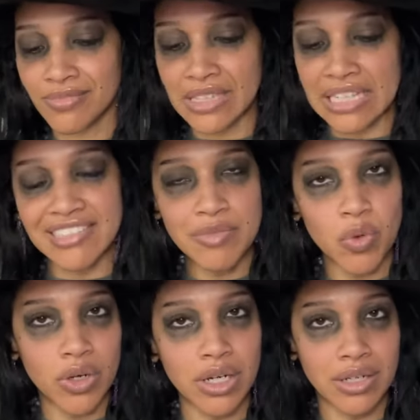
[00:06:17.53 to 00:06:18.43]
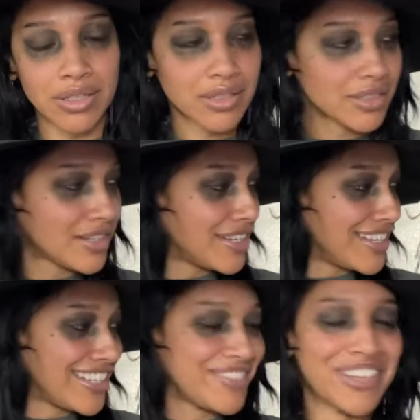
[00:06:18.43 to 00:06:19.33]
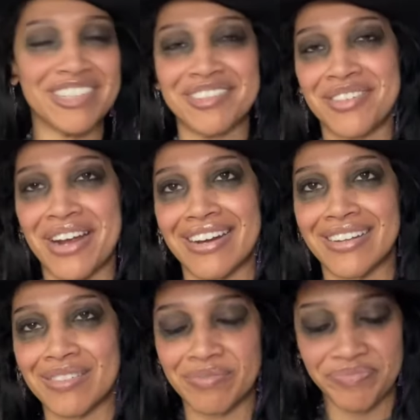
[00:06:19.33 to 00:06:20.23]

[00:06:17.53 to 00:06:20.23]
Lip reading: Let's see more. My husband's cracking up.